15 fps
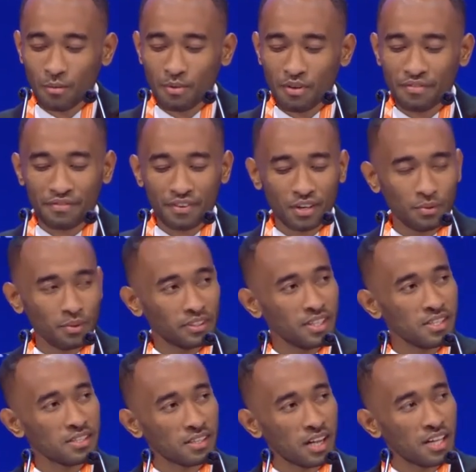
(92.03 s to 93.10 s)
will be filled
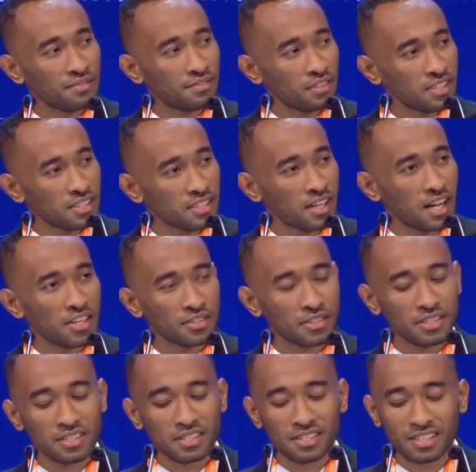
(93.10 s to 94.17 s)
with insightful
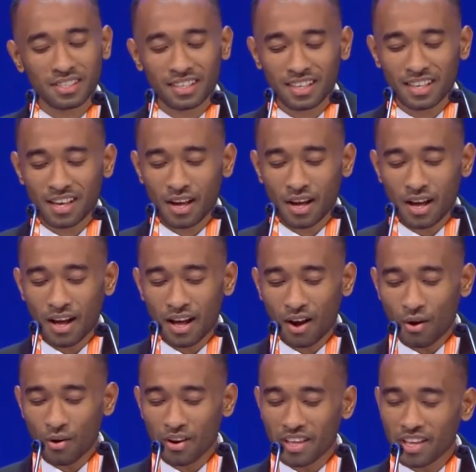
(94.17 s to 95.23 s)
discussions
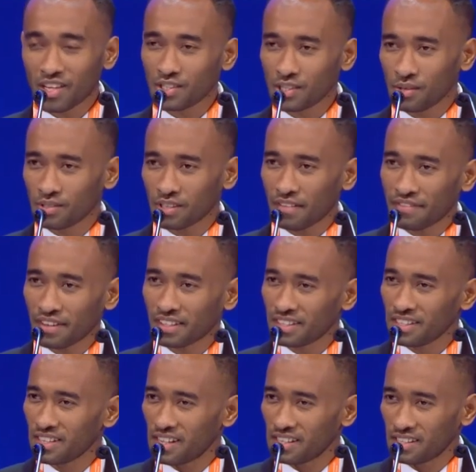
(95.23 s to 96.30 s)
on issues
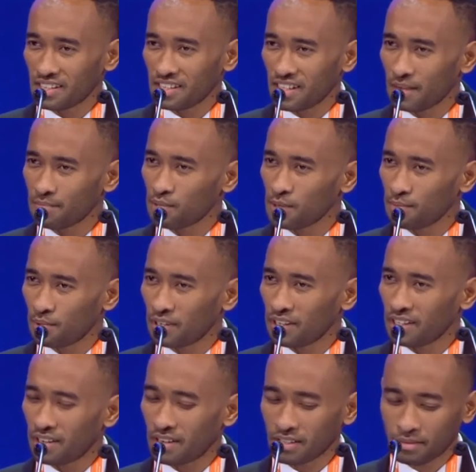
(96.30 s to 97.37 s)
affecting us and young
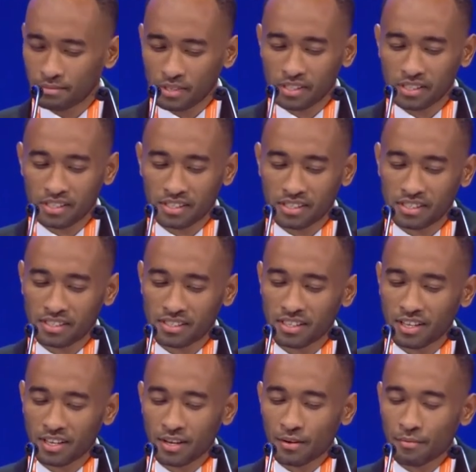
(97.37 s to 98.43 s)
people in our communities.
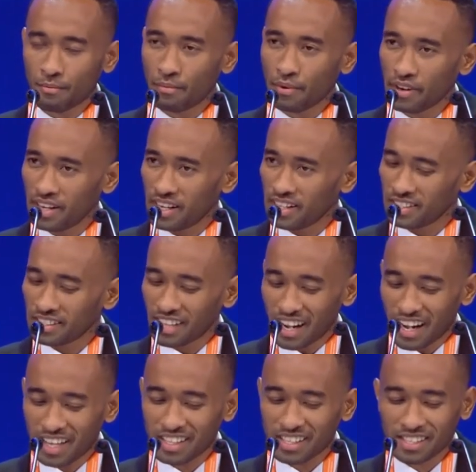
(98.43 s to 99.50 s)
Brilliant
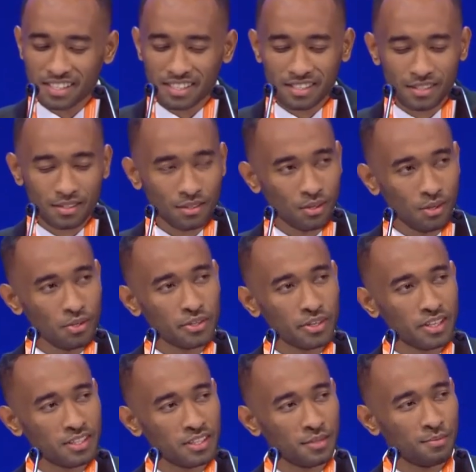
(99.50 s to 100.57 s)
ideas,
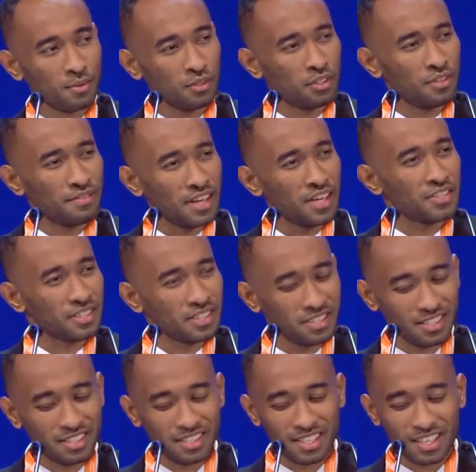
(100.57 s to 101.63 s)
solutions,
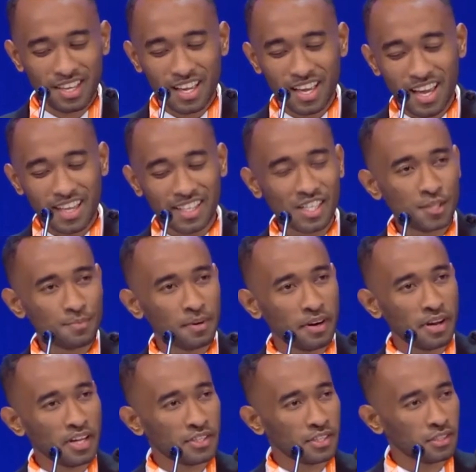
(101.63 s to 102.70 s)
motivations, and
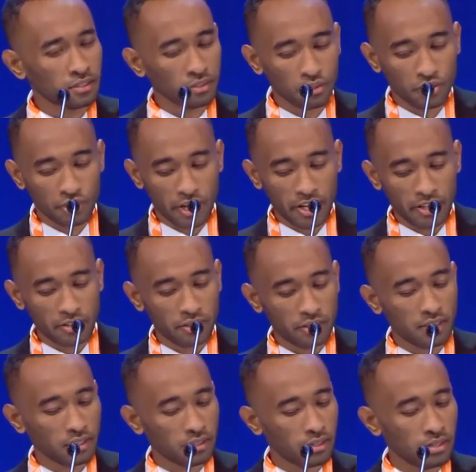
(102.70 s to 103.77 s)
inspiration to
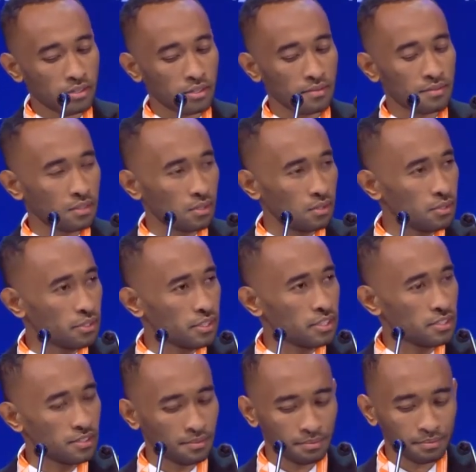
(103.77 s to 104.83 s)
change the course of
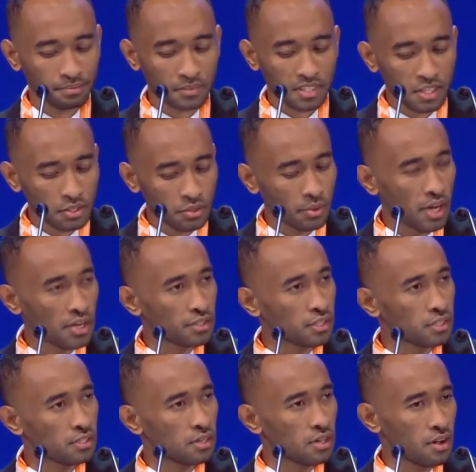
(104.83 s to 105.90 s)

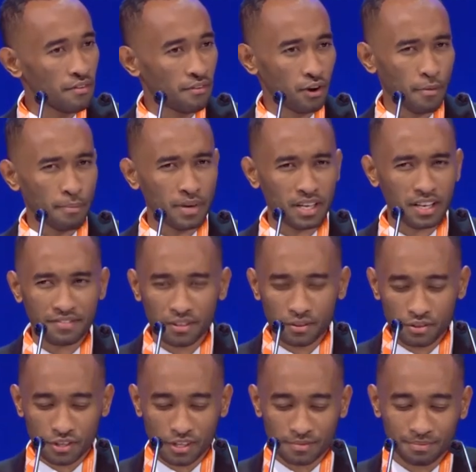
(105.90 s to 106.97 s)
situations for a better
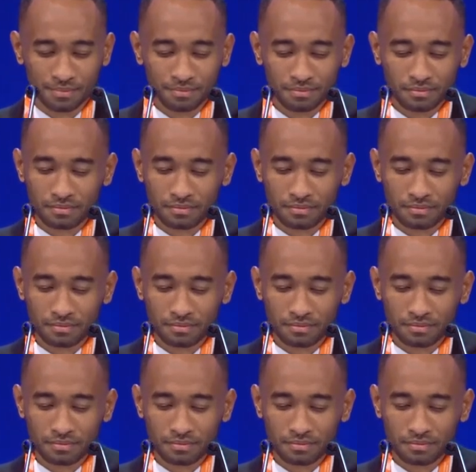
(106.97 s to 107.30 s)
future.